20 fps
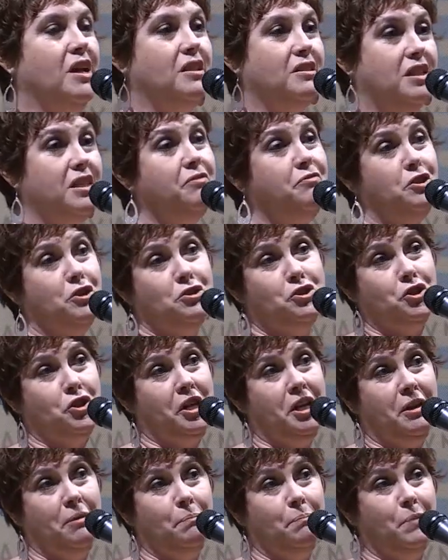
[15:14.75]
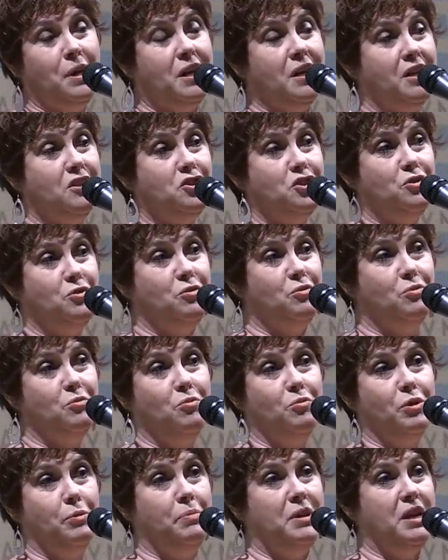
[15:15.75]
live your dream, because you
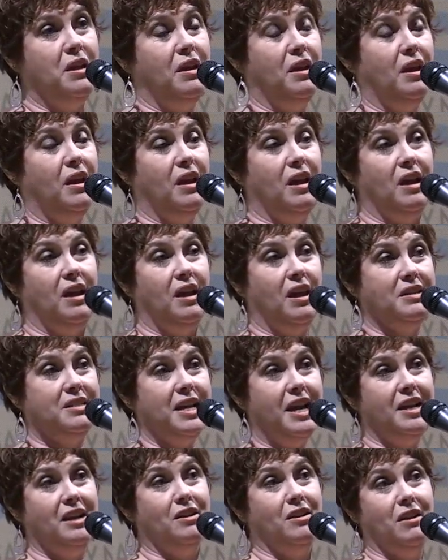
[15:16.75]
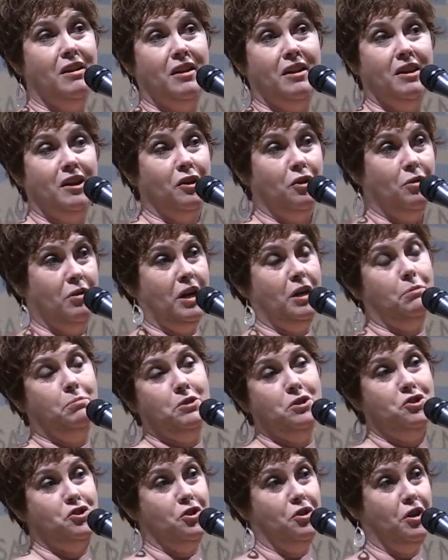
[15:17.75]
will be taken on an
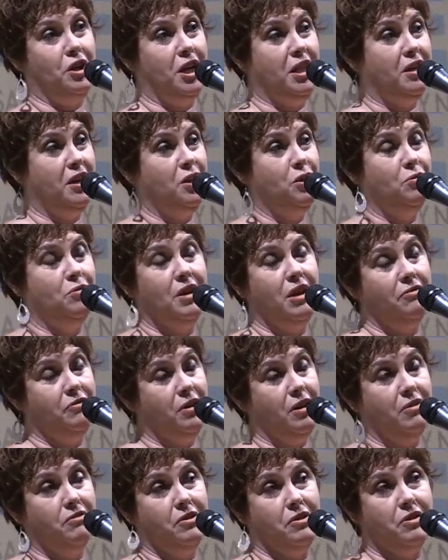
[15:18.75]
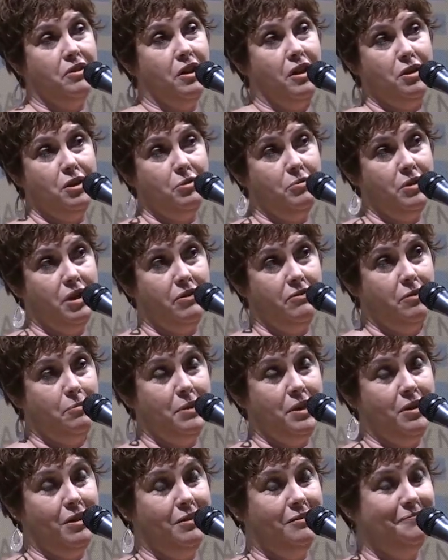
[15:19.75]
incredible journey that you never ever thought you would ever
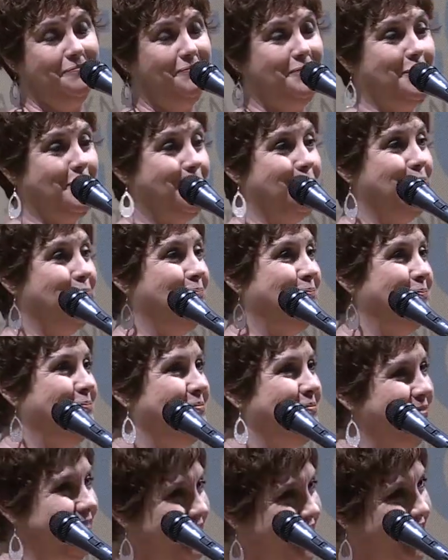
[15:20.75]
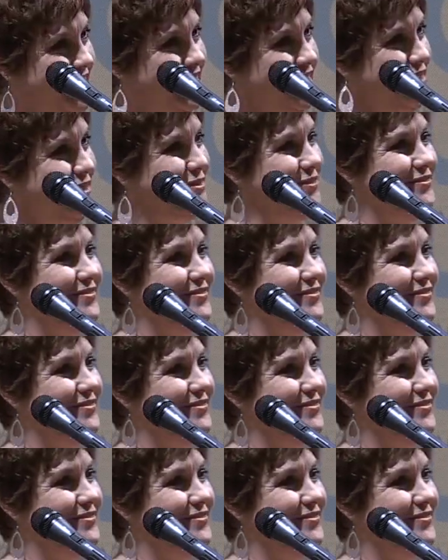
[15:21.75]
be on. So, thank you.